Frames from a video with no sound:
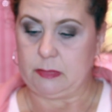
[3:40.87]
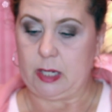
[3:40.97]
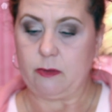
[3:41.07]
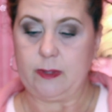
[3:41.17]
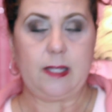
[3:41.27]

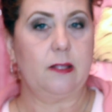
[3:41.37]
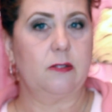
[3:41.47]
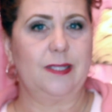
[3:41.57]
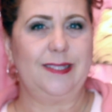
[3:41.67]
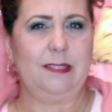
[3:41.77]
I don't think
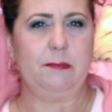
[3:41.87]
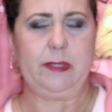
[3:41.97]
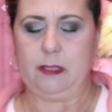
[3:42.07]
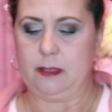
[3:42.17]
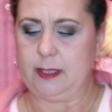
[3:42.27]
there's a
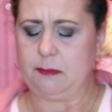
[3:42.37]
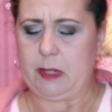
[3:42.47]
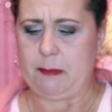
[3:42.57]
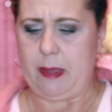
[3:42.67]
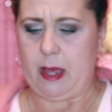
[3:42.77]
demi,
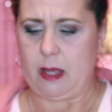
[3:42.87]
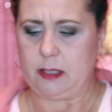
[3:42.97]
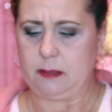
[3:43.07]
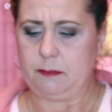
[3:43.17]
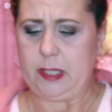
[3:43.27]
demi
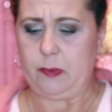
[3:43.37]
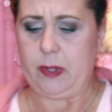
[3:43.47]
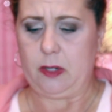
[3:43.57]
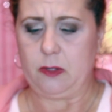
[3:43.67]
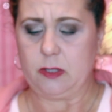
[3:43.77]
matte, but
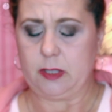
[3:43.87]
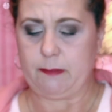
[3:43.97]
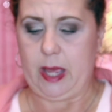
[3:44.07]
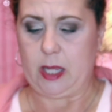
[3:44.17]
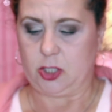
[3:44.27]
anyway, I know there's
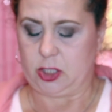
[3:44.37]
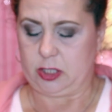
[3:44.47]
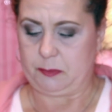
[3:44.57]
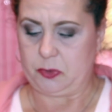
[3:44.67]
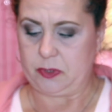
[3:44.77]
matte
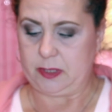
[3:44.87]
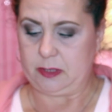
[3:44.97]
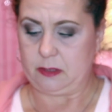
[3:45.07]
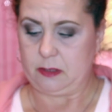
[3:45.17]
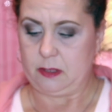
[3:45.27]

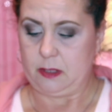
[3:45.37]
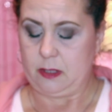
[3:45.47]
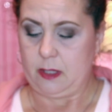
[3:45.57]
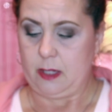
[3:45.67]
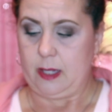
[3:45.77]
shimmers
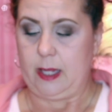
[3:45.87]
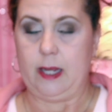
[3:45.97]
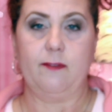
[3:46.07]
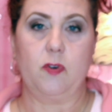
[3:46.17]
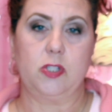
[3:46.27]

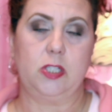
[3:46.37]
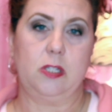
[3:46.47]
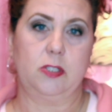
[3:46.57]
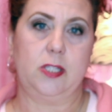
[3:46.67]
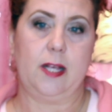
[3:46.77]
and of course,
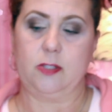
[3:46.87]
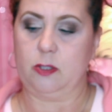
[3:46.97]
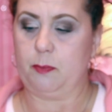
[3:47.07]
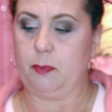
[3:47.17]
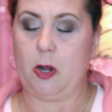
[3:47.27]
you know, she has
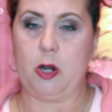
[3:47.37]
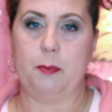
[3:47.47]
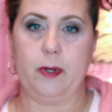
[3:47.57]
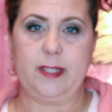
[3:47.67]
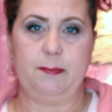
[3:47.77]
her,
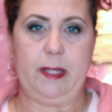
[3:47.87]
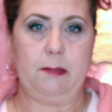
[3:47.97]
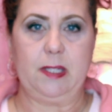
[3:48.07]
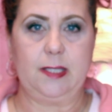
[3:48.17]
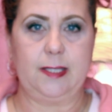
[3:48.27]
her pressed
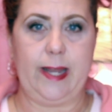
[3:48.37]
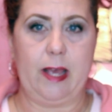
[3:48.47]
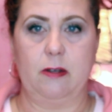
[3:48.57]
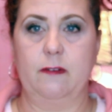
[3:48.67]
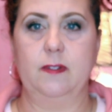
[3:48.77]
pigments
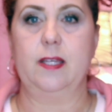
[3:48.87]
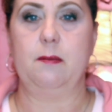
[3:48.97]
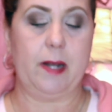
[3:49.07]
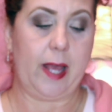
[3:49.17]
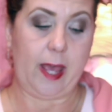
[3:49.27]
now and
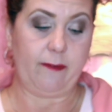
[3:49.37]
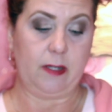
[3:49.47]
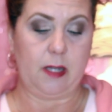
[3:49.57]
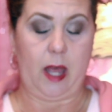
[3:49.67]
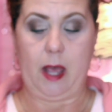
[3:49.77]
everything, but I
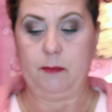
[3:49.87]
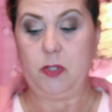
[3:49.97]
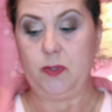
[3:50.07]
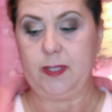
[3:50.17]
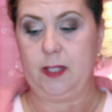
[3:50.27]
haven't um,
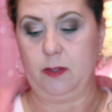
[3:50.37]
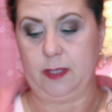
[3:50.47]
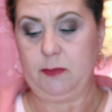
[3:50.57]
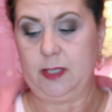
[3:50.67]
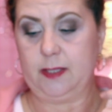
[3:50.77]
used
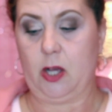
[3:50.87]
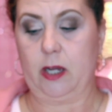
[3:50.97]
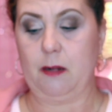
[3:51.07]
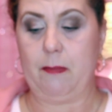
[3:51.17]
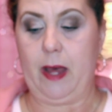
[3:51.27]
those. I'm just
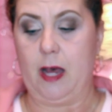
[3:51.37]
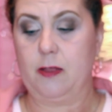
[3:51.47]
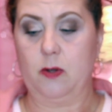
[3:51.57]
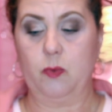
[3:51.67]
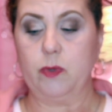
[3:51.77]
talking
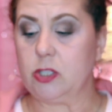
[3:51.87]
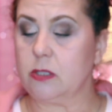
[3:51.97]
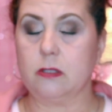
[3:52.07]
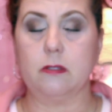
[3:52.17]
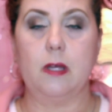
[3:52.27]
about the
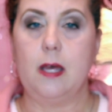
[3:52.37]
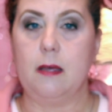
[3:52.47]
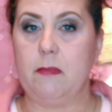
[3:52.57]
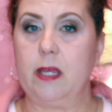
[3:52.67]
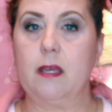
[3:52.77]
original
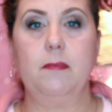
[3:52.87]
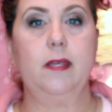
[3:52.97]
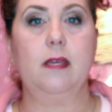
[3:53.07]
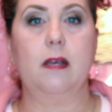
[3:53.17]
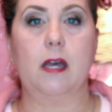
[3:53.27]
Makeup
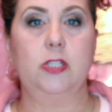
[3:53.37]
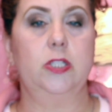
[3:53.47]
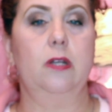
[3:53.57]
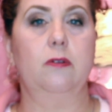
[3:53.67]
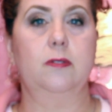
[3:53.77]
Geek
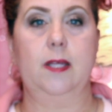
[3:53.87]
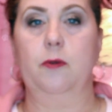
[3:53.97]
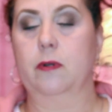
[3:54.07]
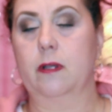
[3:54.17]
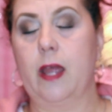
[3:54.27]
eyeshadows
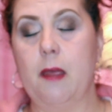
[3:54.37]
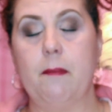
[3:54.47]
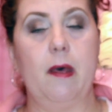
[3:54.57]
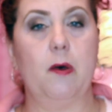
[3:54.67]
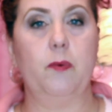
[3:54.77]
that were
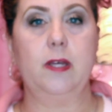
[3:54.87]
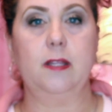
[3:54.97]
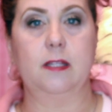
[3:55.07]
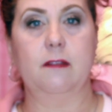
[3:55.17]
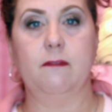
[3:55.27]
came out
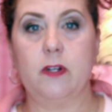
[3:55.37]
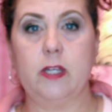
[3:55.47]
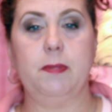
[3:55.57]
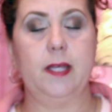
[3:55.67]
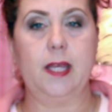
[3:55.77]
with at the
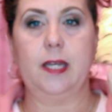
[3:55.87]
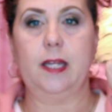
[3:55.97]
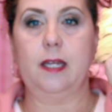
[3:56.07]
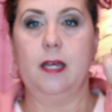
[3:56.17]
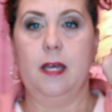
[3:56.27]
very
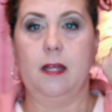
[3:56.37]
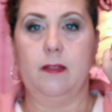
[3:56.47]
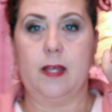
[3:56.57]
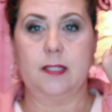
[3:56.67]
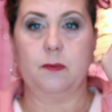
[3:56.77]
beginning.
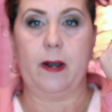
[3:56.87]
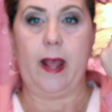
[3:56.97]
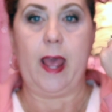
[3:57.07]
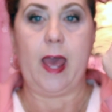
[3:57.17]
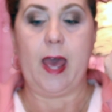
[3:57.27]
That's what
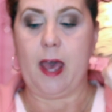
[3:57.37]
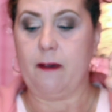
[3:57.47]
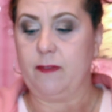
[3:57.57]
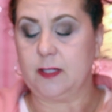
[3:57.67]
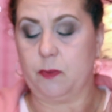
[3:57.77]
I
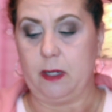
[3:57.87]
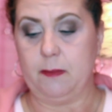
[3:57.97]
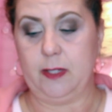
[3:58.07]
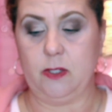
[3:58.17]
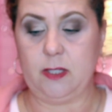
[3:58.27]
have. That's what
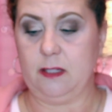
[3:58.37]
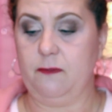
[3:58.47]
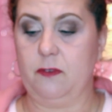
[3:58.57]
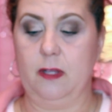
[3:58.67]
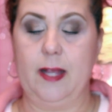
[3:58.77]
I've been using
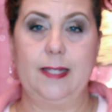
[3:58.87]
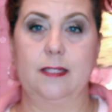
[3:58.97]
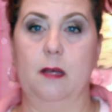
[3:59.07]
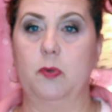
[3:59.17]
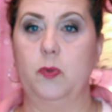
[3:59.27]
for the
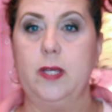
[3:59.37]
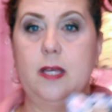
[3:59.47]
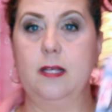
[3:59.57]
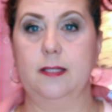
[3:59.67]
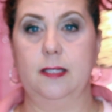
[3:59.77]
last couple
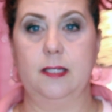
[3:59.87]
weeks